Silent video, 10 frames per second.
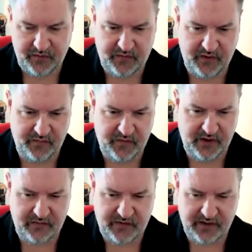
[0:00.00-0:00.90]
the
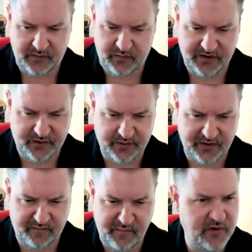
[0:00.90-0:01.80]
the the the sort
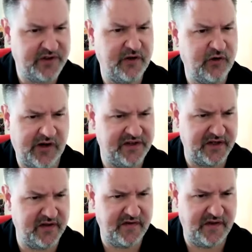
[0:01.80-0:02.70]
of most
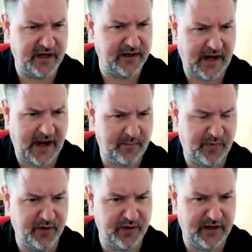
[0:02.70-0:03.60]
interesting thing
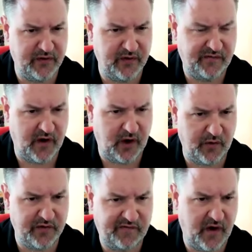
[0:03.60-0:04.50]
happened in the fir-
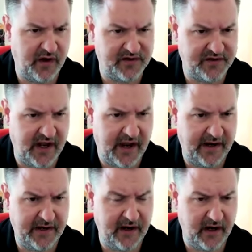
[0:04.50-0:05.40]
on the first
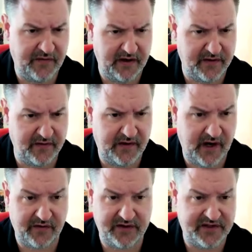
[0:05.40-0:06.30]
day and then the
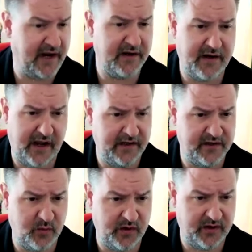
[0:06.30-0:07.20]
other 10
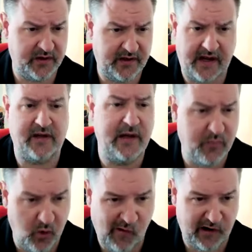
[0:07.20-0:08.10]
days were deadly
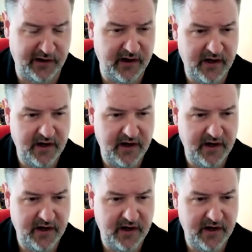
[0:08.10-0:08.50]
boring